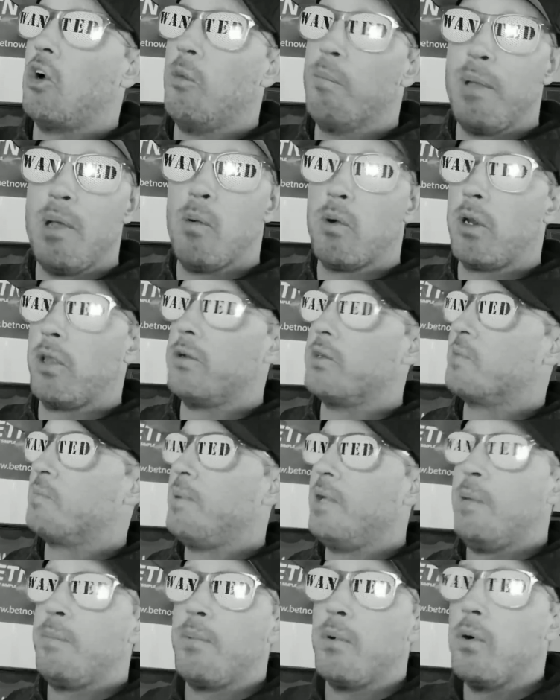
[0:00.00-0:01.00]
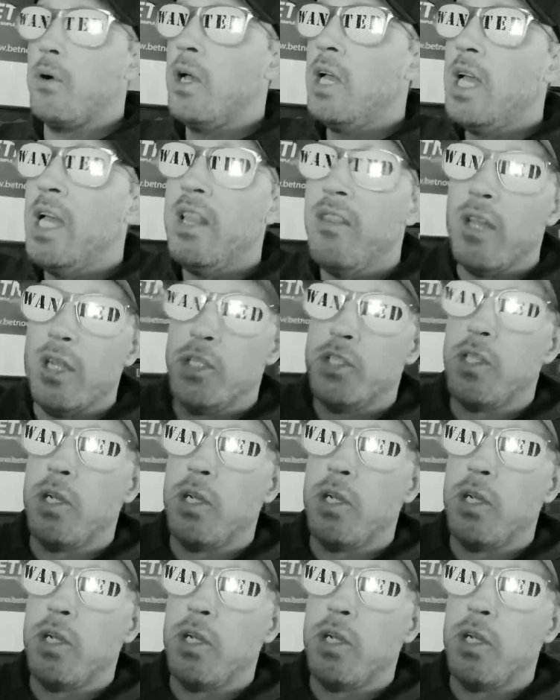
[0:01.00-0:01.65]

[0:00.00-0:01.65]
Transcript: don't be one of those people that